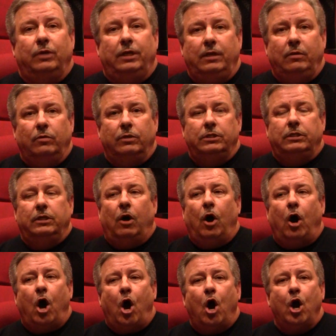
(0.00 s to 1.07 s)
He was the
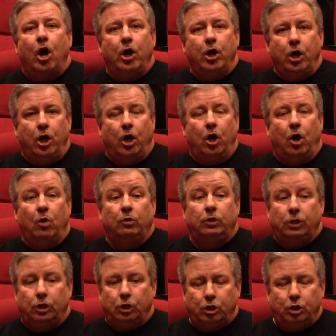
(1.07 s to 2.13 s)

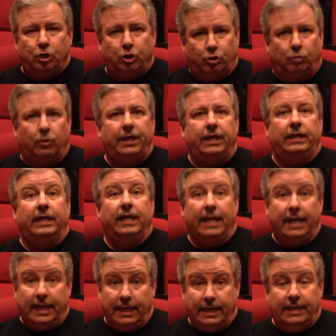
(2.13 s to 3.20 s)
hard-nosed, street
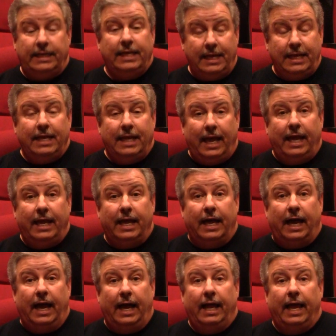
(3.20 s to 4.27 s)
DEA
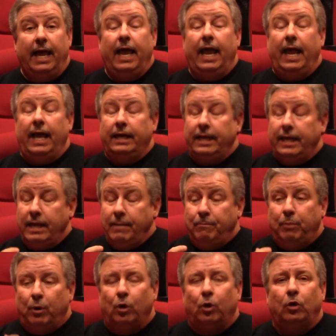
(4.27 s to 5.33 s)
guy, and he
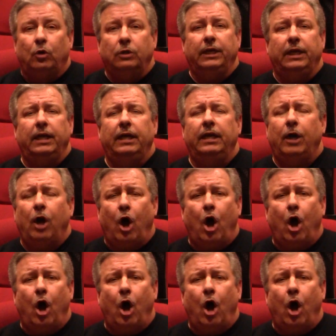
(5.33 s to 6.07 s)
pulled it